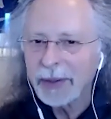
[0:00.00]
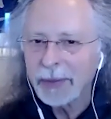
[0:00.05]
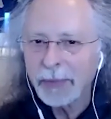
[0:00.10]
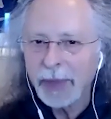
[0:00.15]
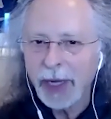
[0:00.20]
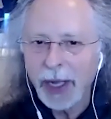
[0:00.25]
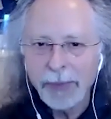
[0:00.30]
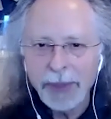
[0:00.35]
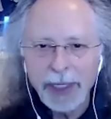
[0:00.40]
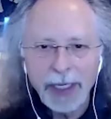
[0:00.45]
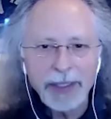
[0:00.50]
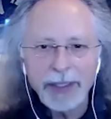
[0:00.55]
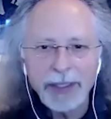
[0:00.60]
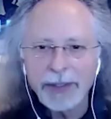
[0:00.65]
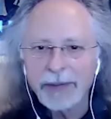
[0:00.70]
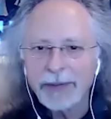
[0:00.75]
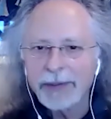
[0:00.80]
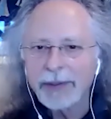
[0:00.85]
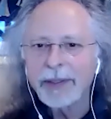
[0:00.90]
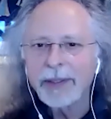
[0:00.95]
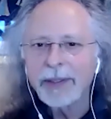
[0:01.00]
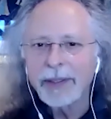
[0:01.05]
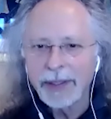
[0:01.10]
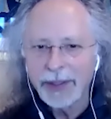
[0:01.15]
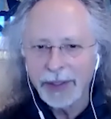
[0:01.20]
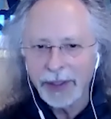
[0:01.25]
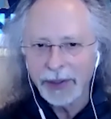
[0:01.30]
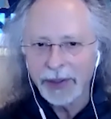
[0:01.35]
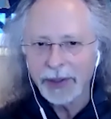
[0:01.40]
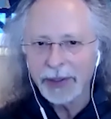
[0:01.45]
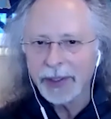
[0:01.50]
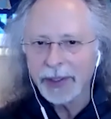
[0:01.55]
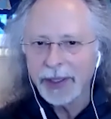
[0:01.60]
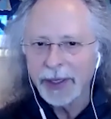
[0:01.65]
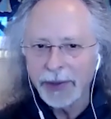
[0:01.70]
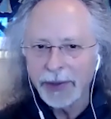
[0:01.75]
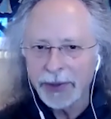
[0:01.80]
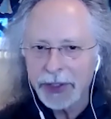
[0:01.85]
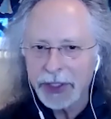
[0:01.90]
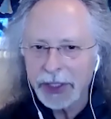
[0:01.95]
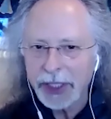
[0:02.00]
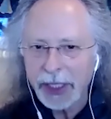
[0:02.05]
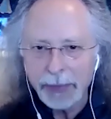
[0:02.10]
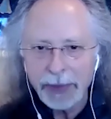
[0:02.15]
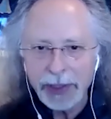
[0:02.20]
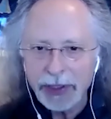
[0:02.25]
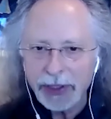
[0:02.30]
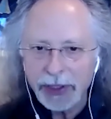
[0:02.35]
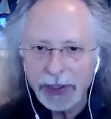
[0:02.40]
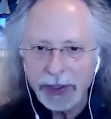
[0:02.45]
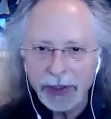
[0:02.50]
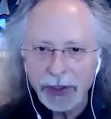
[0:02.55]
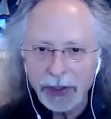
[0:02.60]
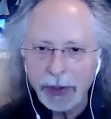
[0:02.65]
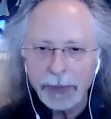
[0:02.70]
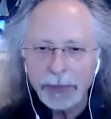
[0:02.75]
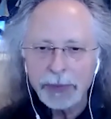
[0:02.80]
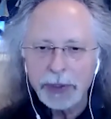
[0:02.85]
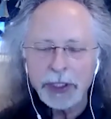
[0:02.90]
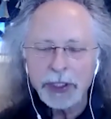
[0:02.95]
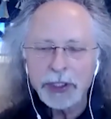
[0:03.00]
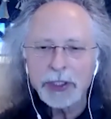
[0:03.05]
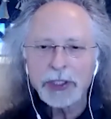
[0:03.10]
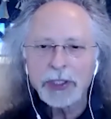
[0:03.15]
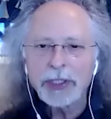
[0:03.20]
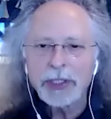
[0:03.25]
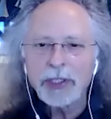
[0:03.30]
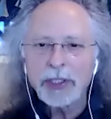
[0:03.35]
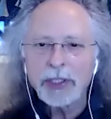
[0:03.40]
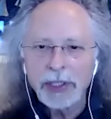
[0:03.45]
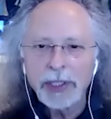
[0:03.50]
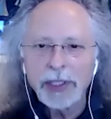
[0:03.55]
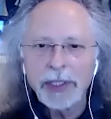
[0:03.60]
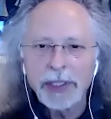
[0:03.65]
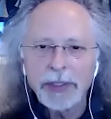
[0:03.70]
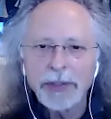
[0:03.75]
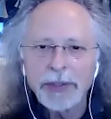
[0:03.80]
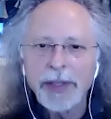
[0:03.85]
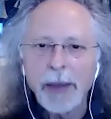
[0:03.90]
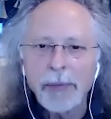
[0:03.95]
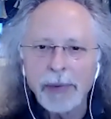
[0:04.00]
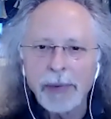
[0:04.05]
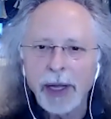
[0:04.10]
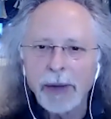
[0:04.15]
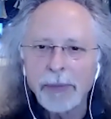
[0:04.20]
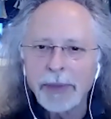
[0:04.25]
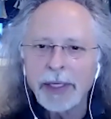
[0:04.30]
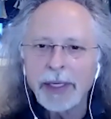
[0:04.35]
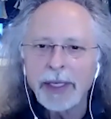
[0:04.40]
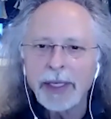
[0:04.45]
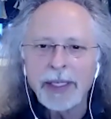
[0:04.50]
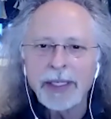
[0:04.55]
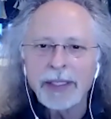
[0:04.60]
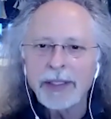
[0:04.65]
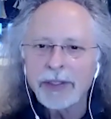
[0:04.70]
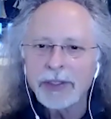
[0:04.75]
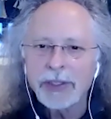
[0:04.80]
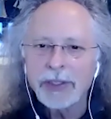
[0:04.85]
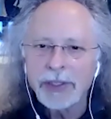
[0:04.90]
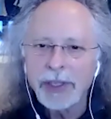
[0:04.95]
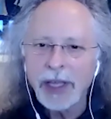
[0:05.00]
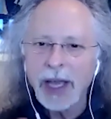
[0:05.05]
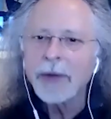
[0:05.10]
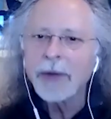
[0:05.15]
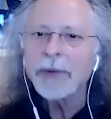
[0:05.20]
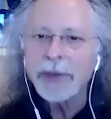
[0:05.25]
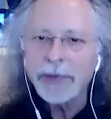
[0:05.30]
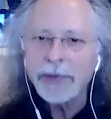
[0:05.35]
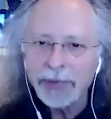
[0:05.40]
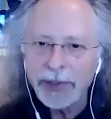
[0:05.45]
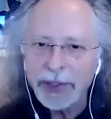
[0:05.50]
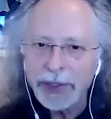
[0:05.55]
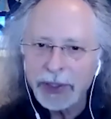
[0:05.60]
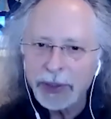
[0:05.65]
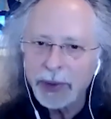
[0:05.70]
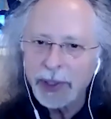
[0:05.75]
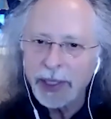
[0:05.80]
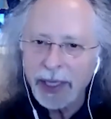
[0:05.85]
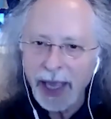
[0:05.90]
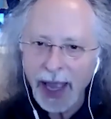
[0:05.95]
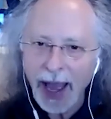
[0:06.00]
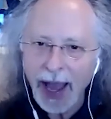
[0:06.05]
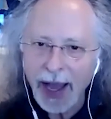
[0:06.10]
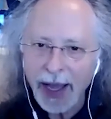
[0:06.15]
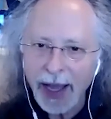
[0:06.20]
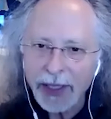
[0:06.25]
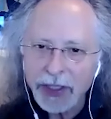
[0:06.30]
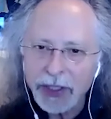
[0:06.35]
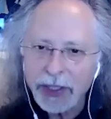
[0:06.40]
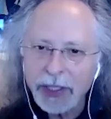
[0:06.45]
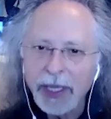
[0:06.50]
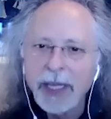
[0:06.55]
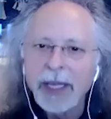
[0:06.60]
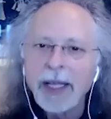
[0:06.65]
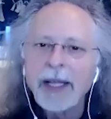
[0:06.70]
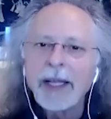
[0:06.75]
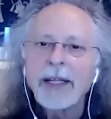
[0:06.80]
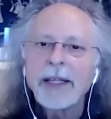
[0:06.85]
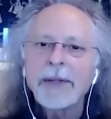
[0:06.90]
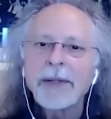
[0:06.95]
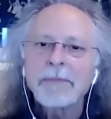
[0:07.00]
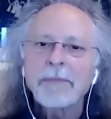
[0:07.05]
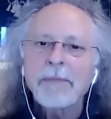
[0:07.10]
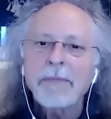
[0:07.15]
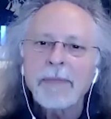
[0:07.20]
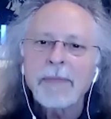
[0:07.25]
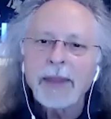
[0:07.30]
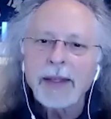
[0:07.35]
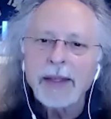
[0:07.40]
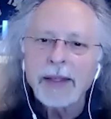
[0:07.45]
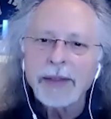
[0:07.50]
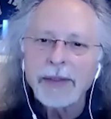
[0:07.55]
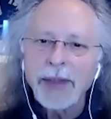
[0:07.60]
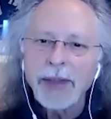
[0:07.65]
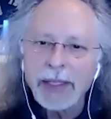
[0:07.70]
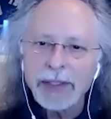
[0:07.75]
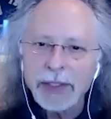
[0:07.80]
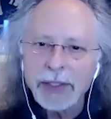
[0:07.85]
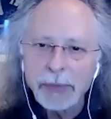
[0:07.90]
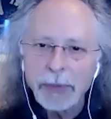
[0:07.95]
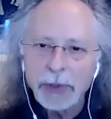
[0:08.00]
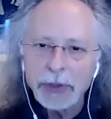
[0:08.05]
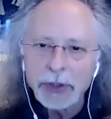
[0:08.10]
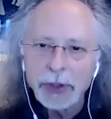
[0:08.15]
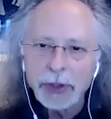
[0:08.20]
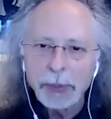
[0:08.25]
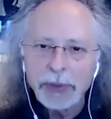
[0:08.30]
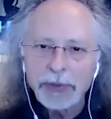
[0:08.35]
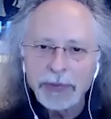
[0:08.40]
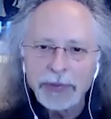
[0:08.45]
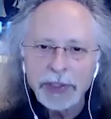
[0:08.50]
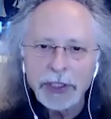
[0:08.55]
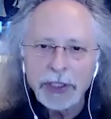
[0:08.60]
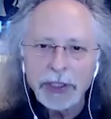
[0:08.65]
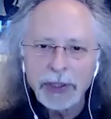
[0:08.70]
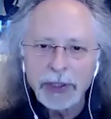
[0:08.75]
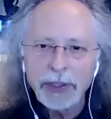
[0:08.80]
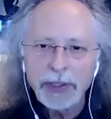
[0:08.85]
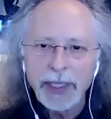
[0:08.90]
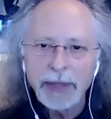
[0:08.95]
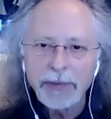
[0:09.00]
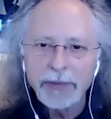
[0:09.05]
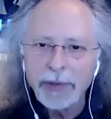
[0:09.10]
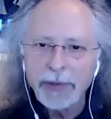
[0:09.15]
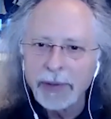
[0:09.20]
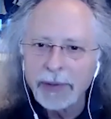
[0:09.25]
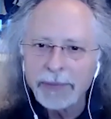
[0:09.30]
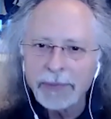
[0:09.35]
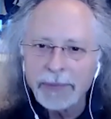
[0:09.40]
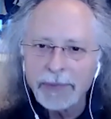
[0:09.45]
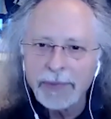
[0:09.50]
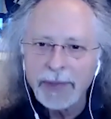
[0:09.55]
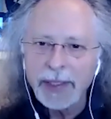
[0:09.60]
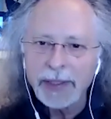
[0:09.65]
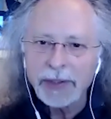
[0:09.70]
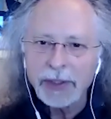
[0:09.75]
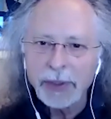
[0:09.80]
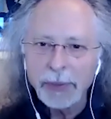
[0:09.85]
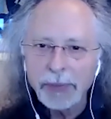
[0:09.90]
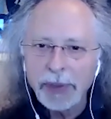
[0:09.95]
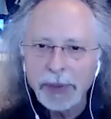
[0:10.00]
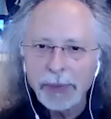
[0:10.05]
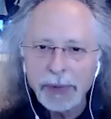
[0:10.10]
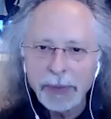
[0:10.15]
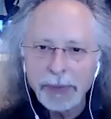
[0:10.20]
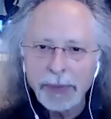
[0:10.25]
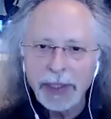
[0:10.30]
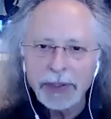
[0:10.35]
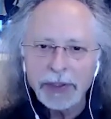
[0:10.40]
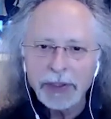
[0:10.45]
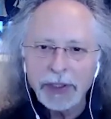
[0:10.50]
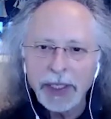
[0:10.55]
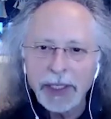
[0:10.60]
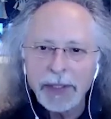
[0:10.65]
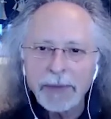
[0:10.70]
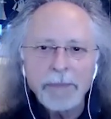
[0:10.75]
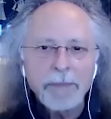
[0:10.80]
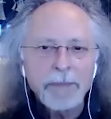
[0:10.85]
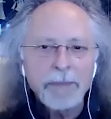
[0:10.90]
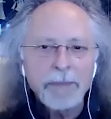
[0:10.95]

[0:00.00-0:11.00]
Brahmana, in other statements in the scriptures, it's clear that Brahmana, it does not refer to a caste. That's the most superficial level that some people might say,